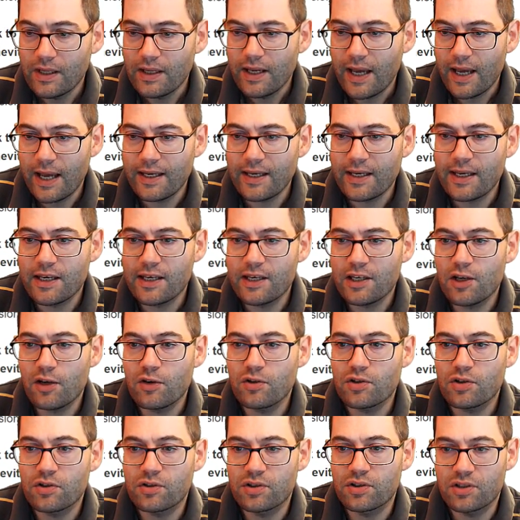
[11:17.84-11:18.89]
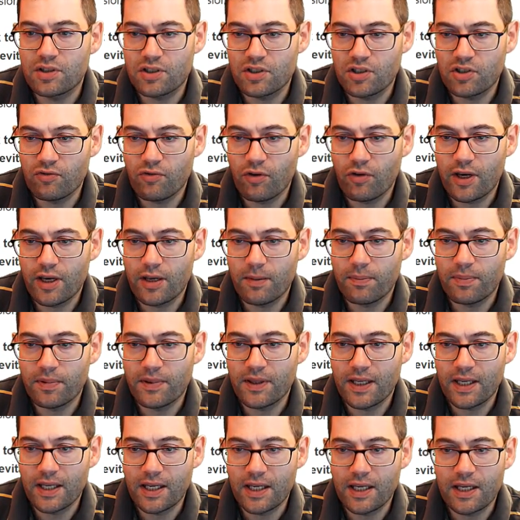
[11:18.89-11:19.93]
And then it goes on to describe
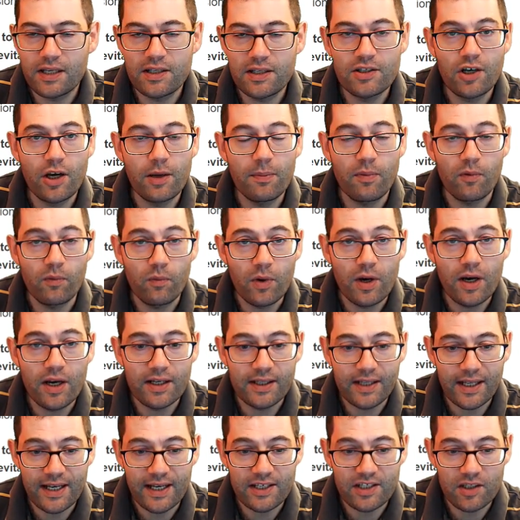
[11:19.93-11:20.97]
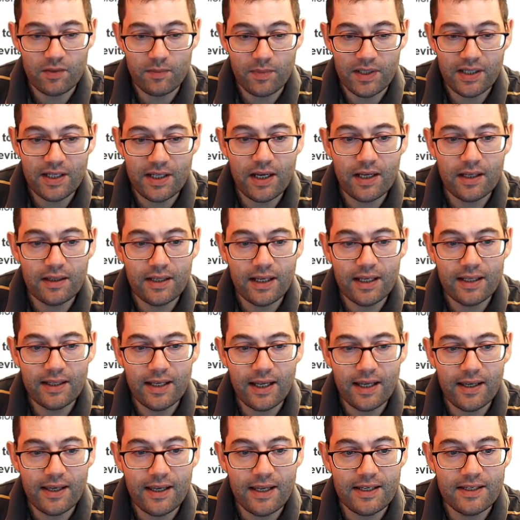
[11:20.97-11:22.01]
the type of work that has to be done, and
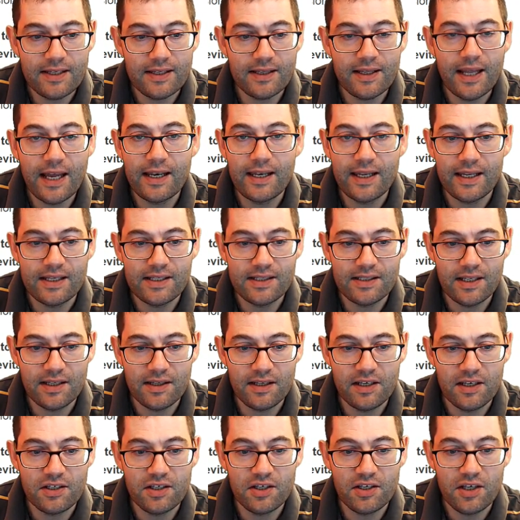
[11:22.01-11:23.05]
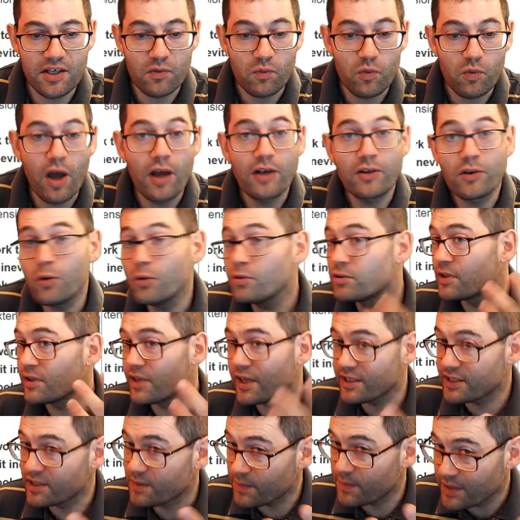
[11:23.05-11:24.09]
then that links to this. It says work also
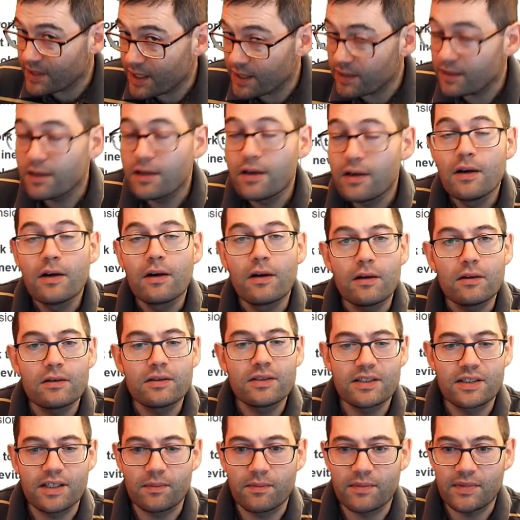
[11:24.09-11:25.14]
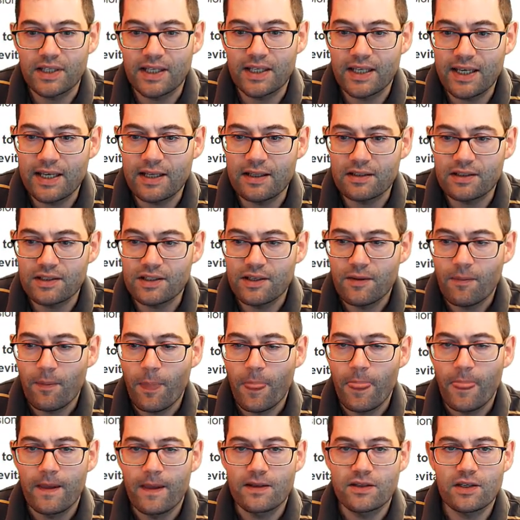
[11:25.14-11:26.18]
has to be done on something else.
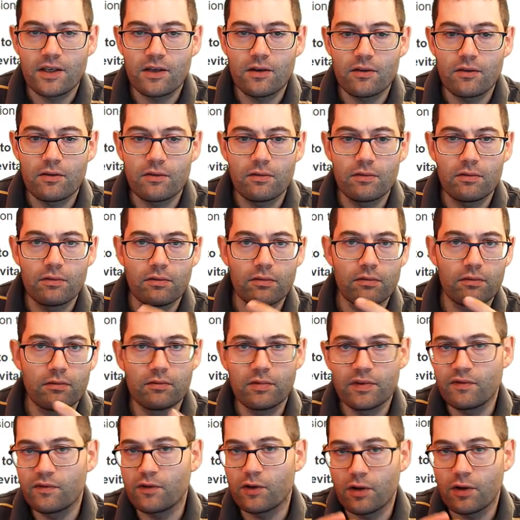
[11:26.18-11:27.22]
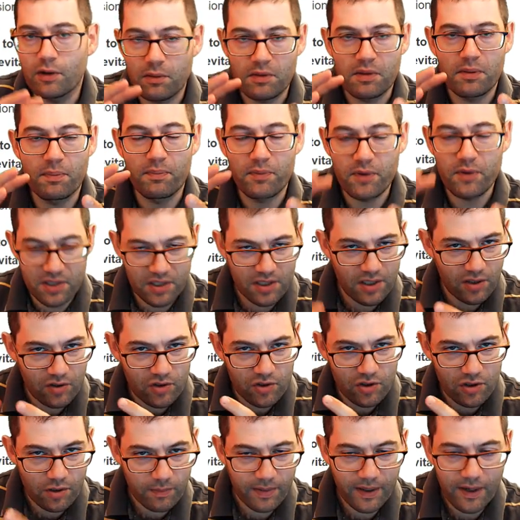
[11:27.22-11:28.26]
So we've got the
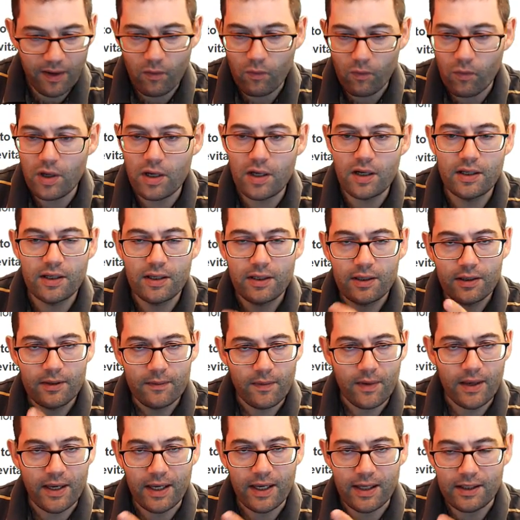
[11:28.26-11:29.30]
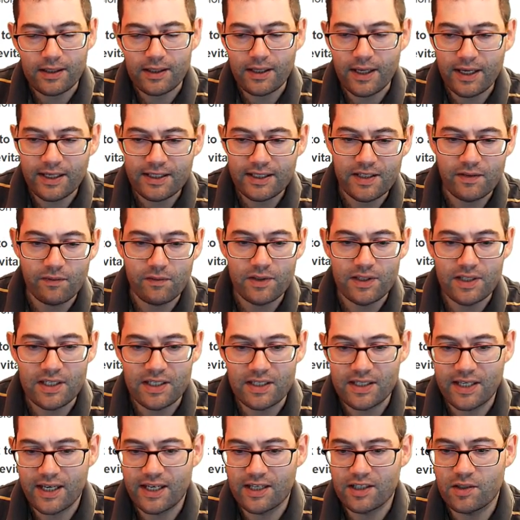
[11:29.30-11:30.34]
discussion about work and activities
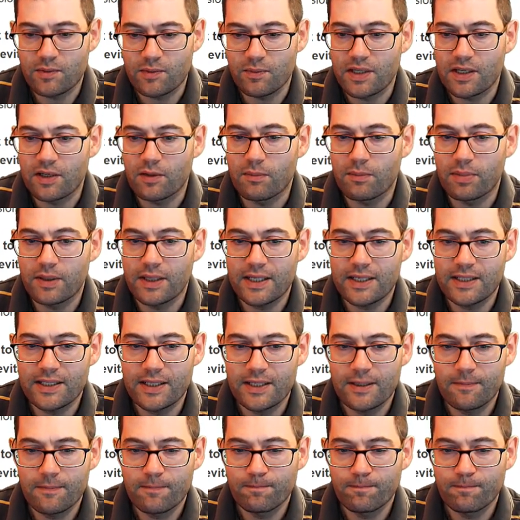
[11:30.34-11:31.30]
that had to be completed.